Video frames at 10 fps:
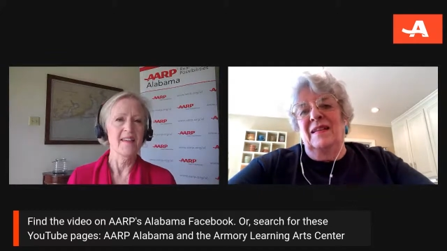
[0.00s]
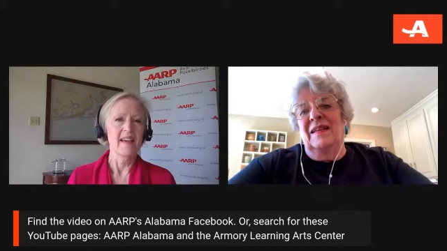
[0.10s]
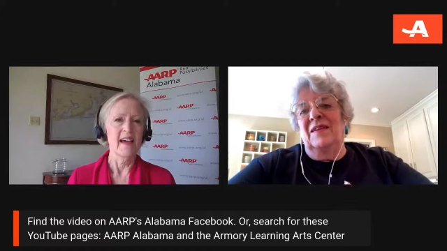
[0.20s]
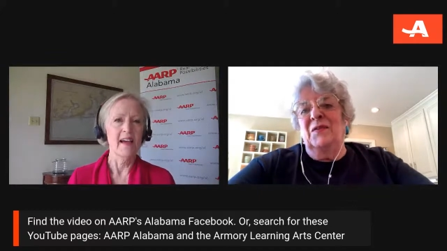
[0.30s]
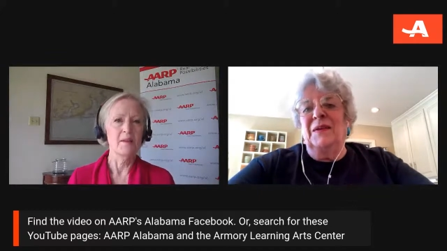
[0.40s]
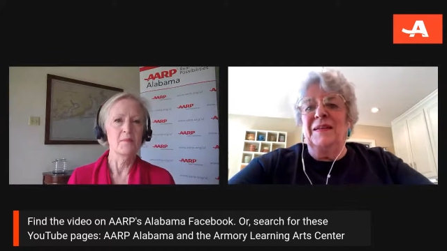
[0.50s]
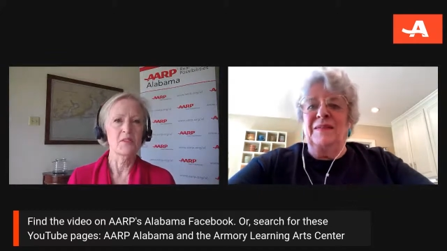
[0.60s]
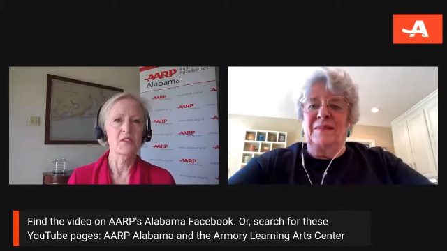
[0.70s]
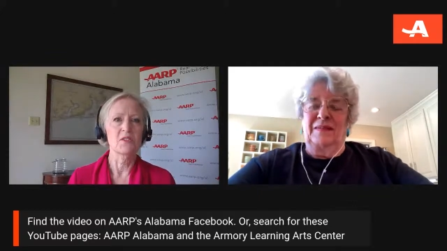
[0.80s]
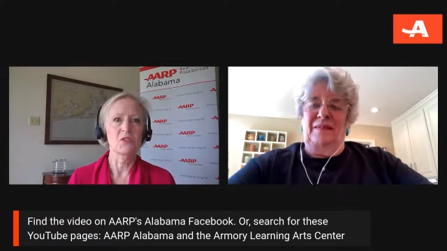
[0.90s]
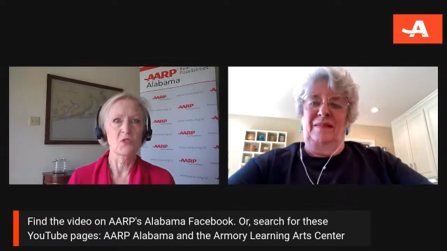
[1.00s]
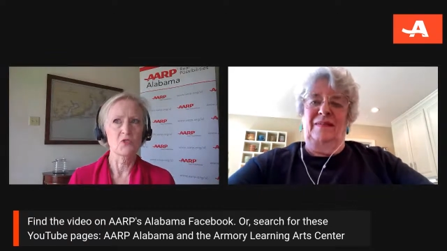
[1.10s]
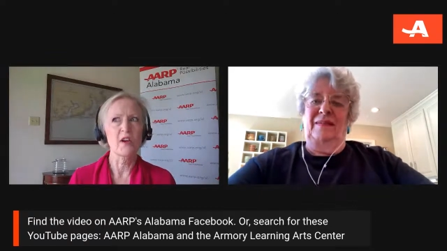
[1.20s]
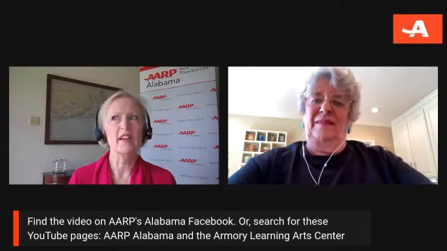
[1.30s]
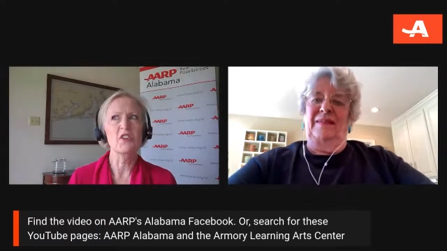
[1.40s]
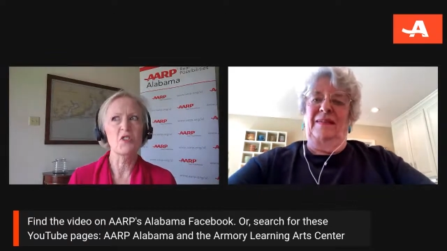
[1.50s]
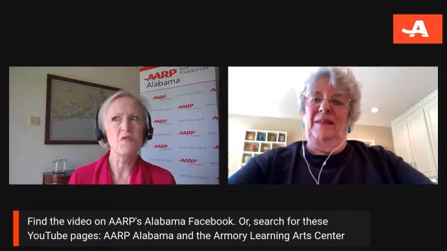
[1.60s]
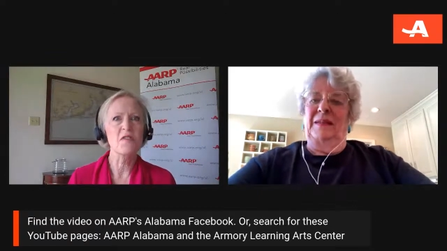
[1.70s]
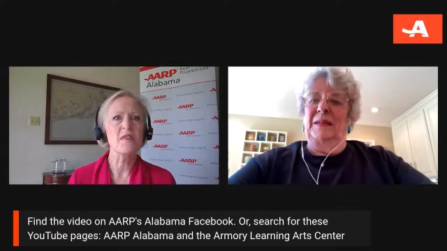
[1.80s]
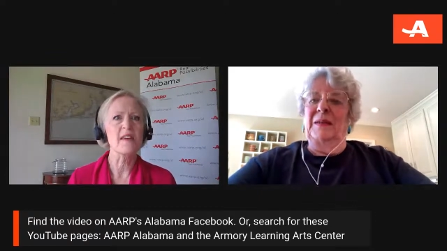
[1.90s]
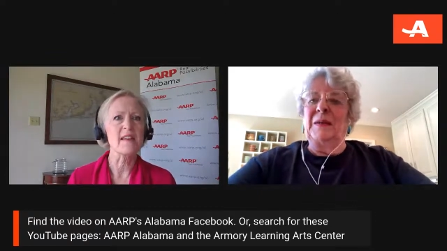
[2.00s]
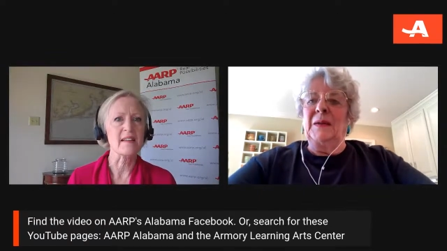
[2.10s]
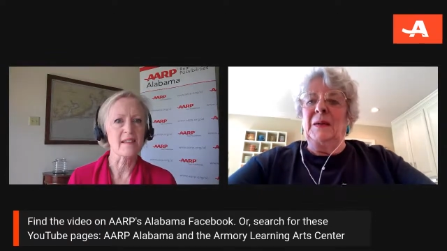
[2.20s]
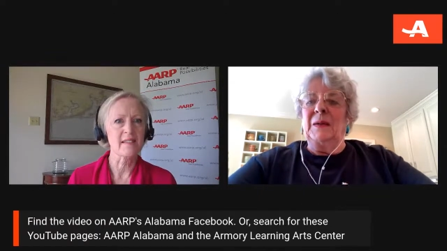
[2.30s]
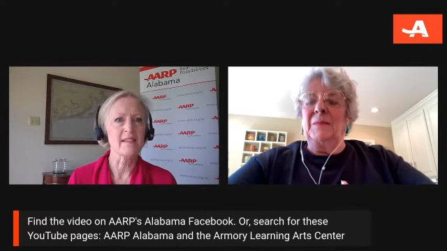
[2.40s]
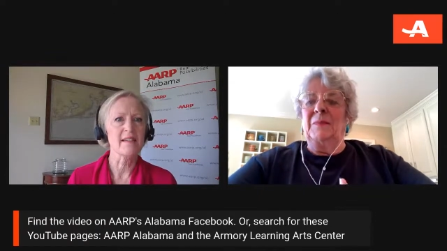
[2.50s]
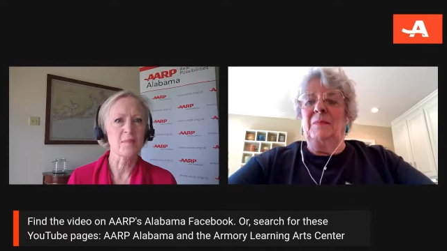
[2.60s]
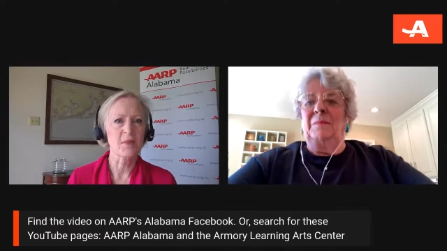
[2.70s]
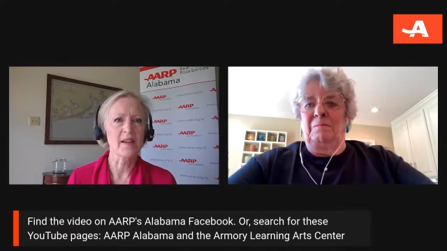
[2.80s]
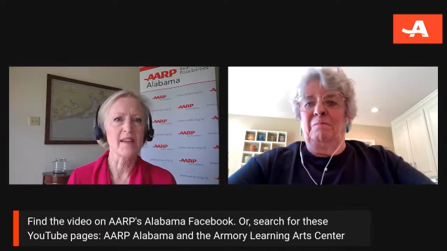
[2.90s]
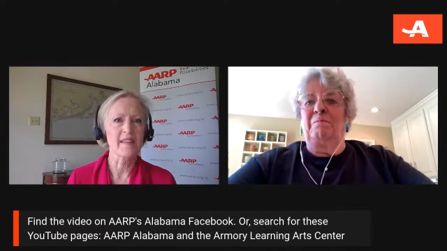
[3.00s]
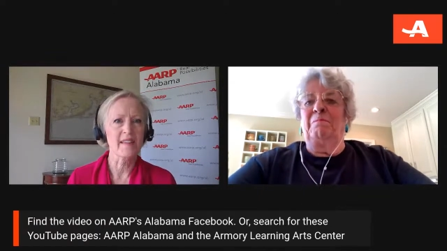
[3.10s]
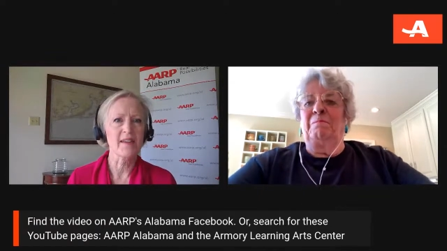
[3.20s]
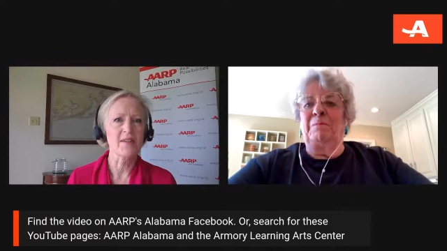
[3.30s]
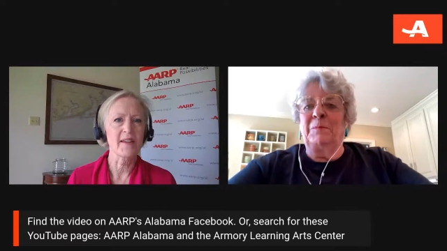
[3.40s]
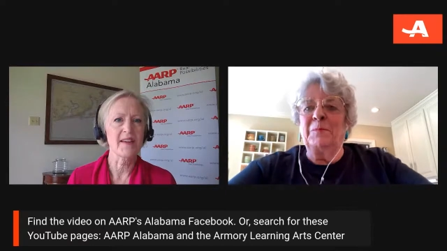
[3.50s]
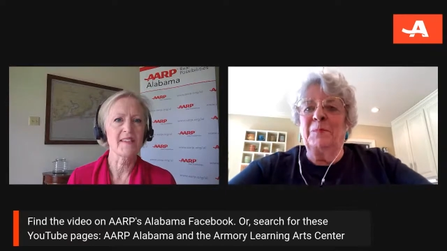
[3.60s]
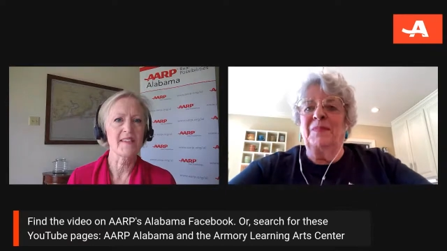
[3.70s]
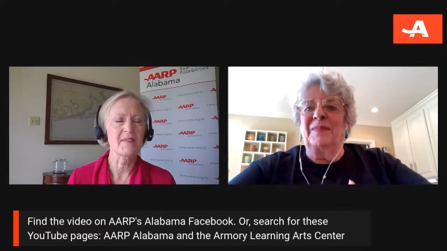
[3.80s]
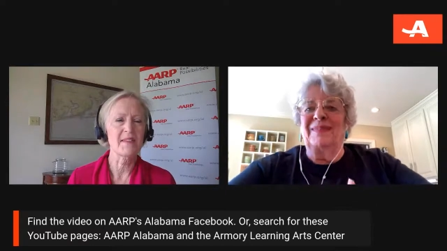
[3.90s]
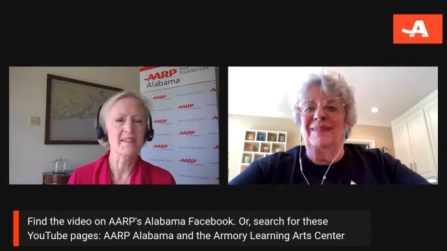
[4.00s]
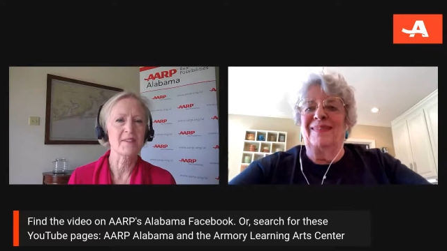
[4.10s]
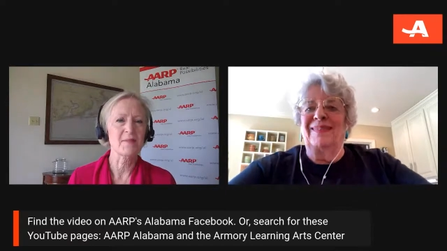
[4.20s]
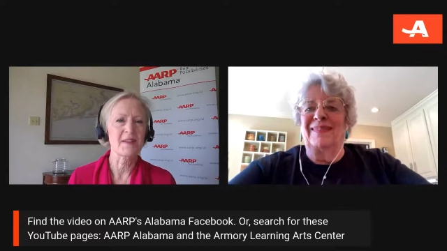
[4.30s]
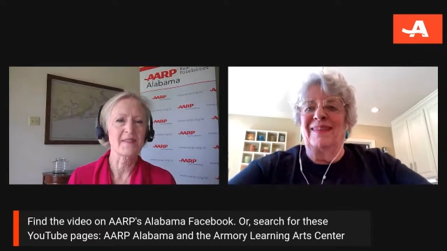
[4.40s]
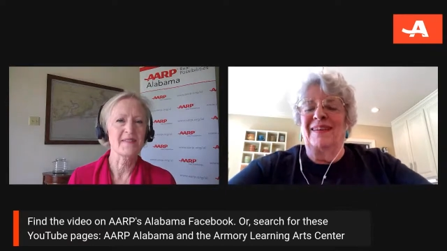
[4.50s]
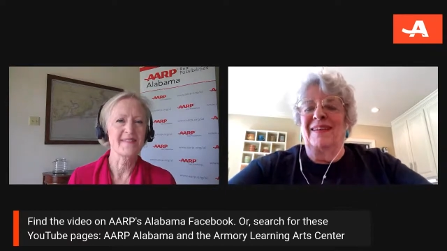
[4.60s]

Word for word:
Speaker 1: That's right. To, to try to do new things and bring out that creativity a little bit.